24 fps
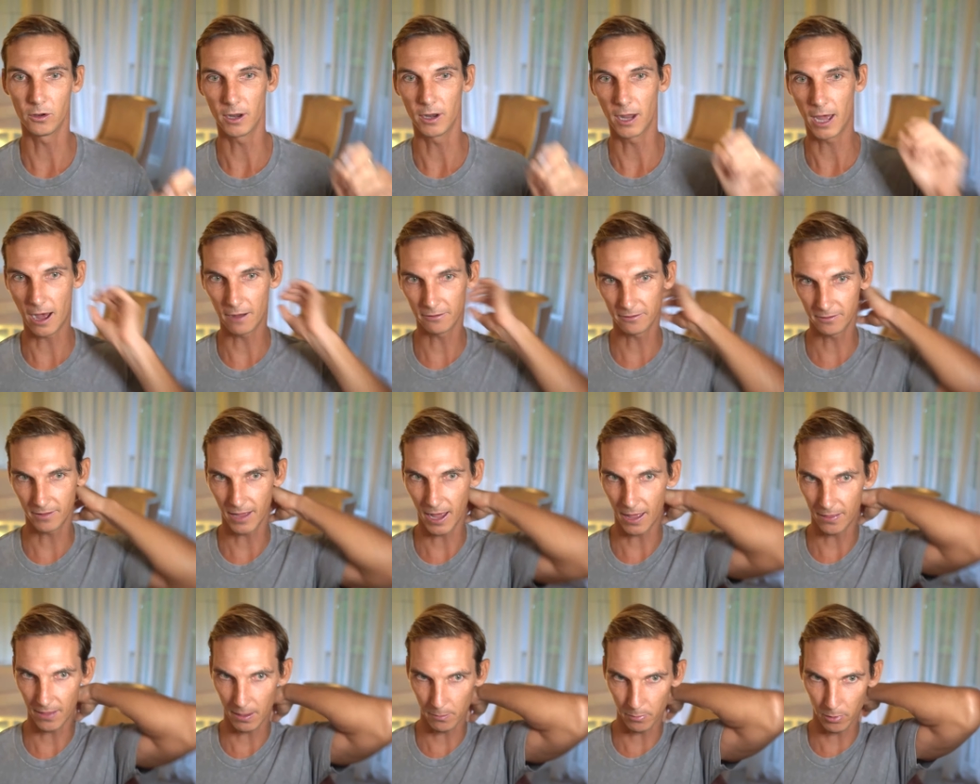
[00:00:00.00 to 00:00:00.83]
After
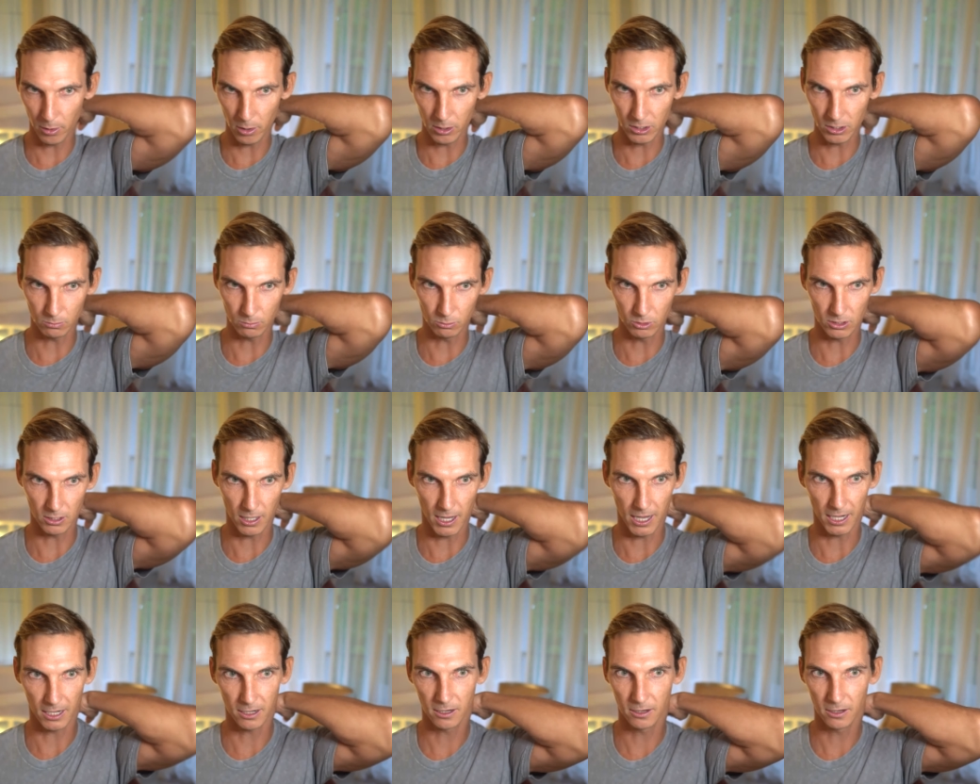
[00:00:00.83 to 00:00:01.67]
that, that person was
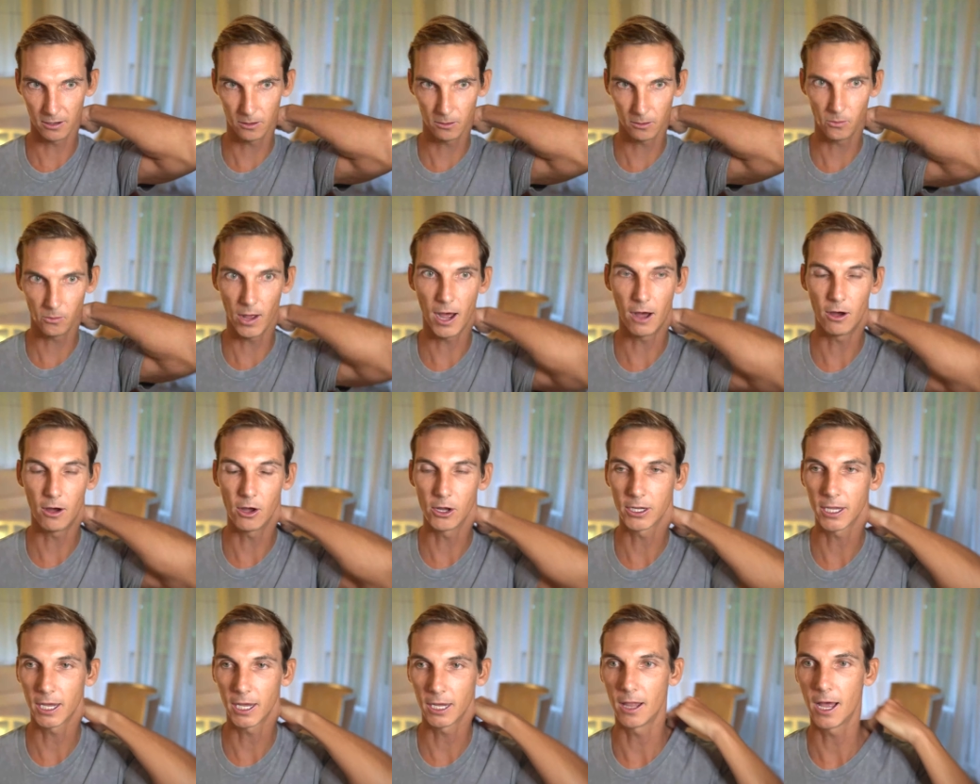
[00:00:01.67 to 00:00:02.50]
like, wow,
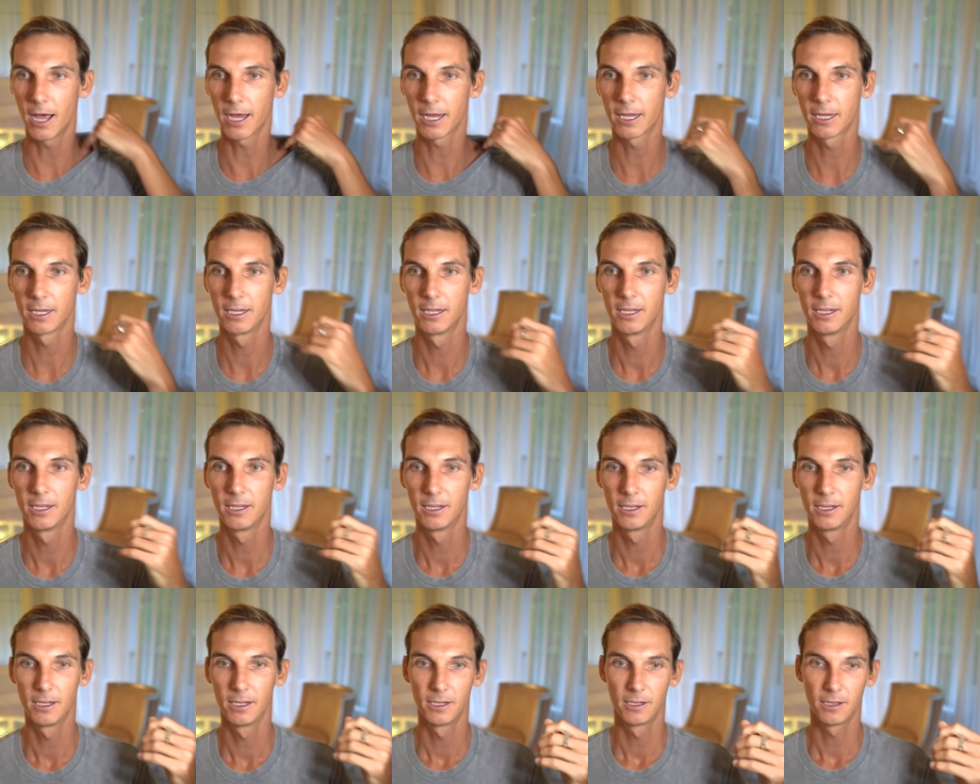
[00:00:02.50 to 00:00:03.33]
okay, like
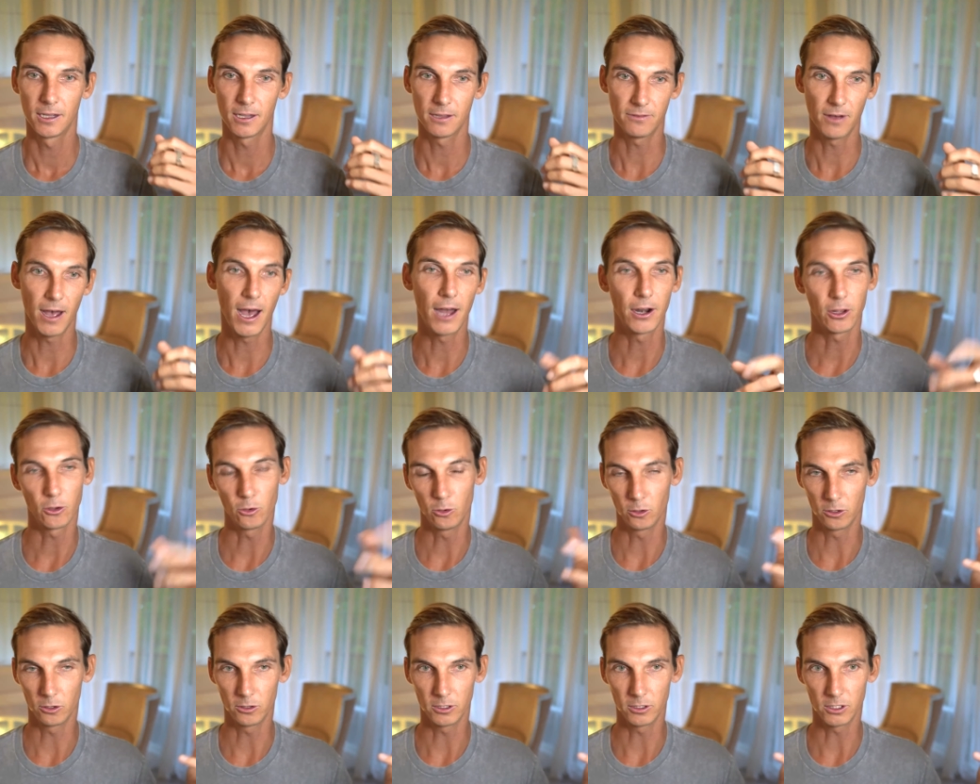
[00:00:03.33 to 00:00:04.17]
if I had to go
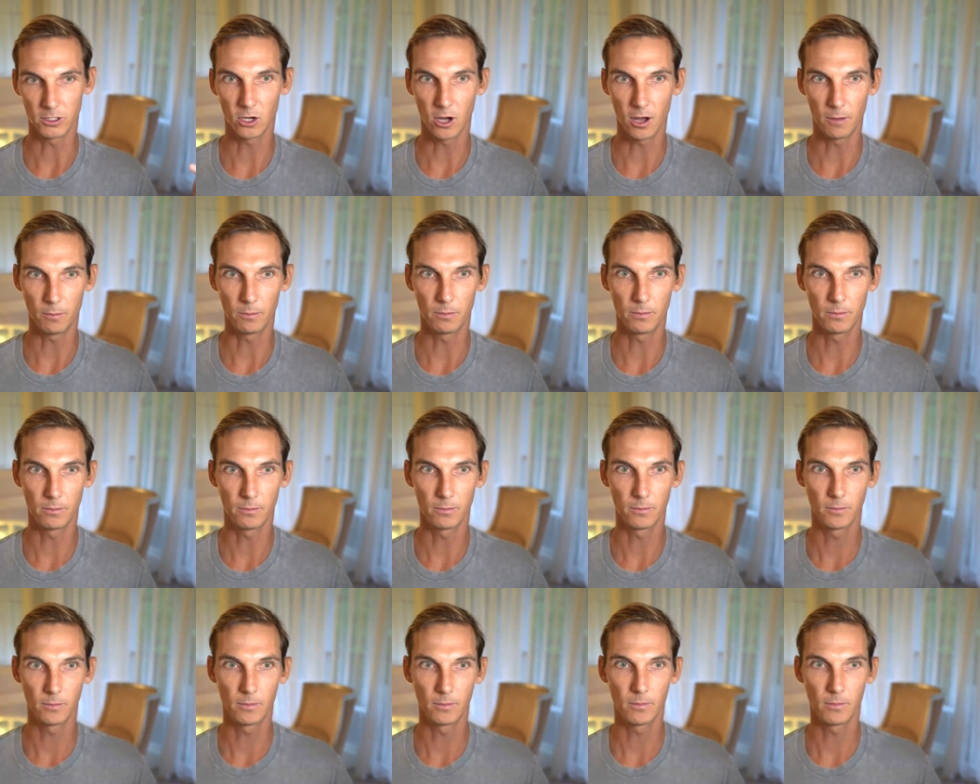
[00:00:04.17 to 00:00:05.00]
onto the top,
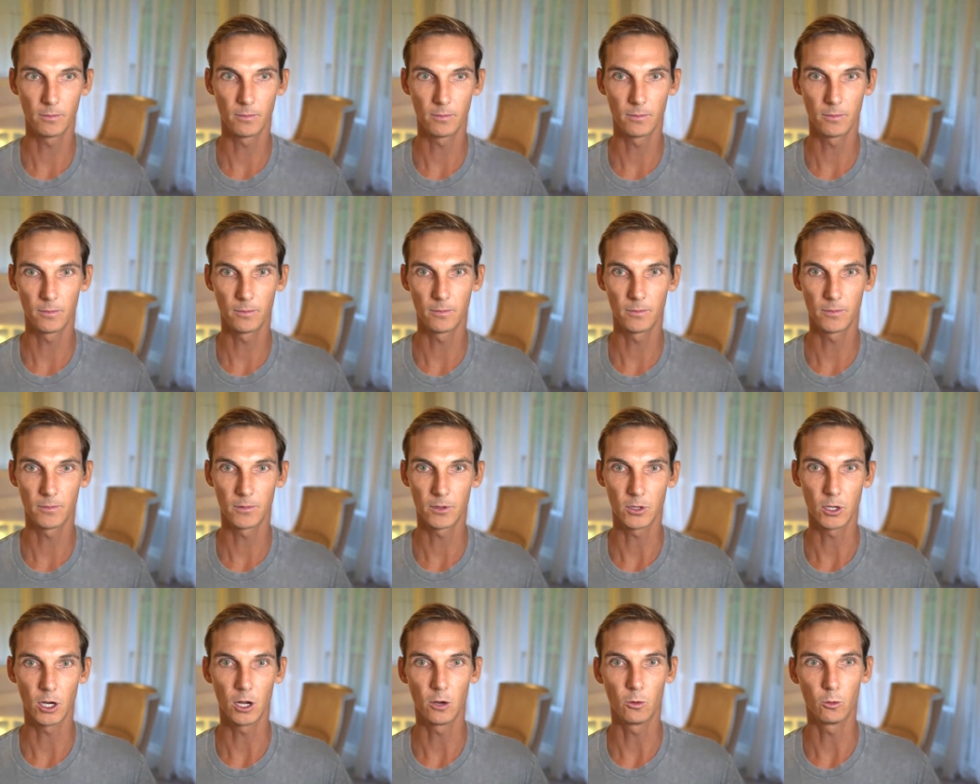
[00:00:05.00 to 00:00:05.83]

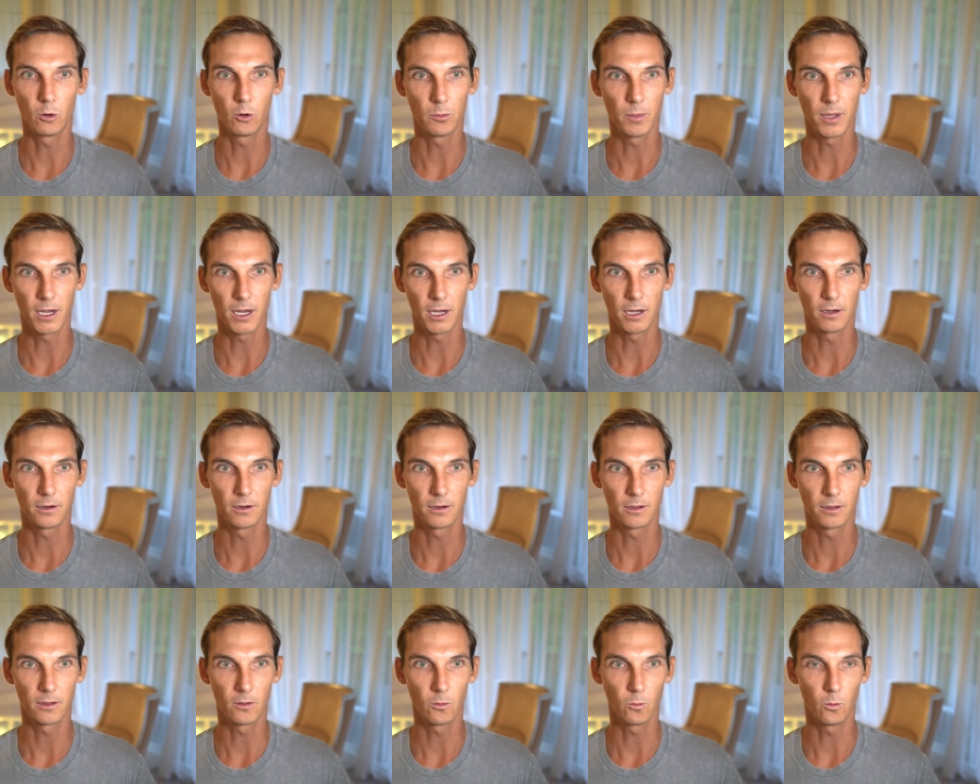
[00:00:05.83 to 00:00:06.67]
you know, it would have been
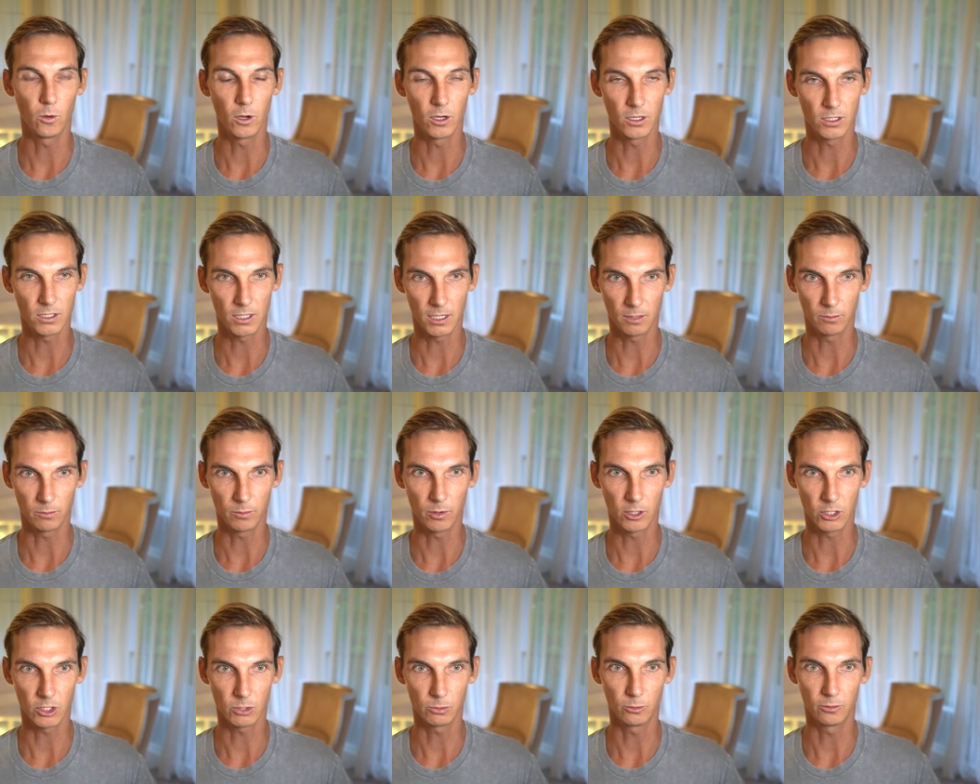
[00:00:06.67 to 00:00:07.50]
the worst thing
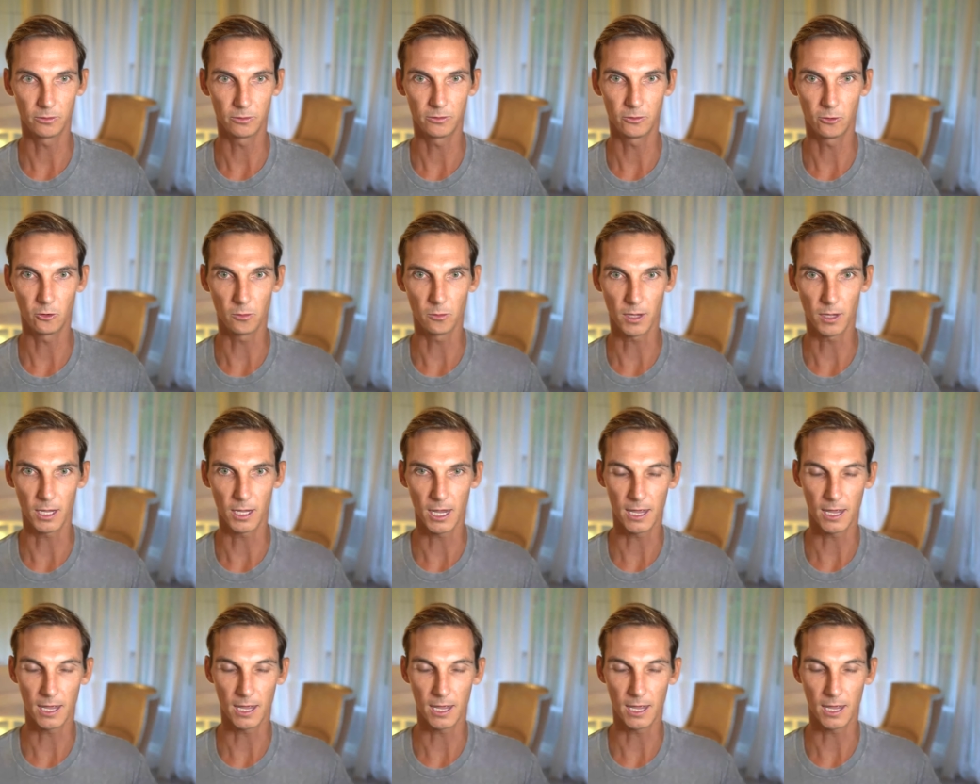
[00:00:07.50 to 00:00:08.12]
possible for me.